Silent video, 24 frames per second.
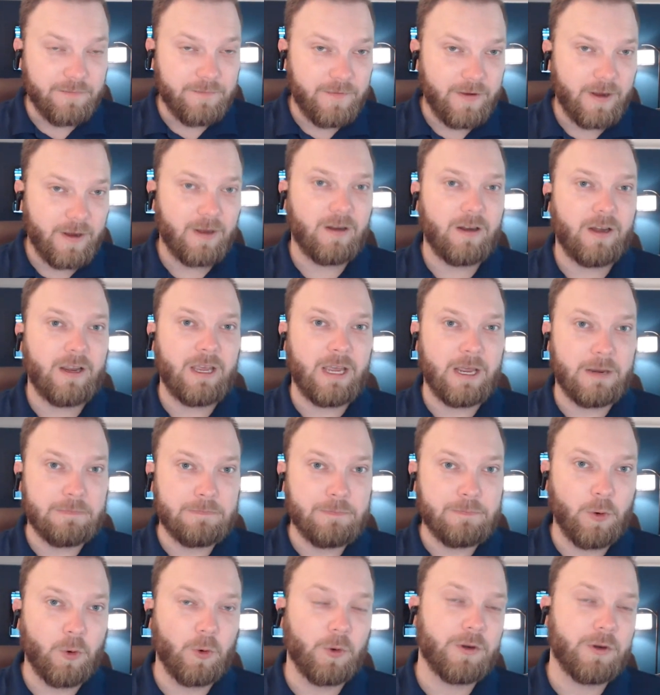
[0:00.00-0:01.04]
very
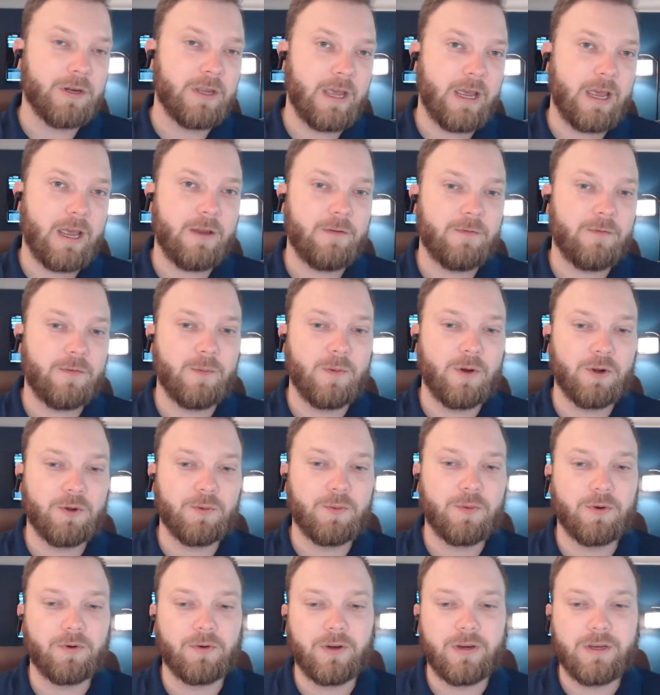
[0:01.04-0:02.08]
important game for
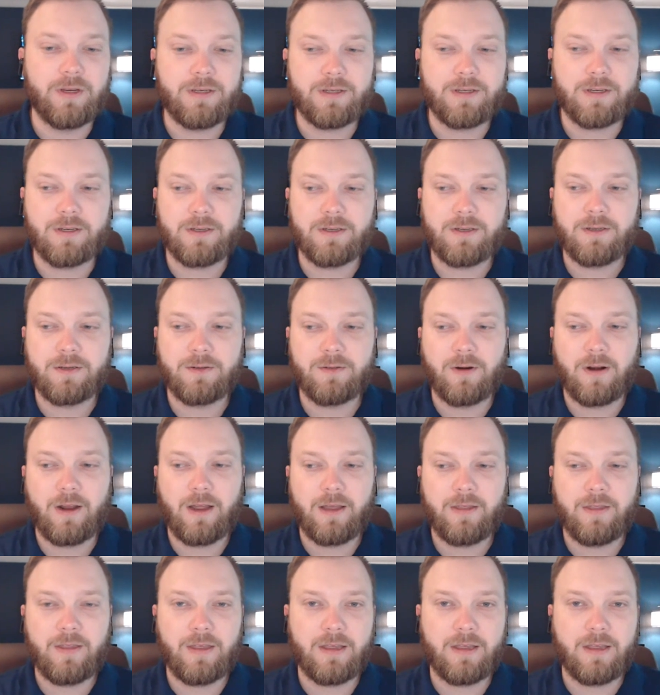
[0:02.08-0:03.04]
multiple reasons, right?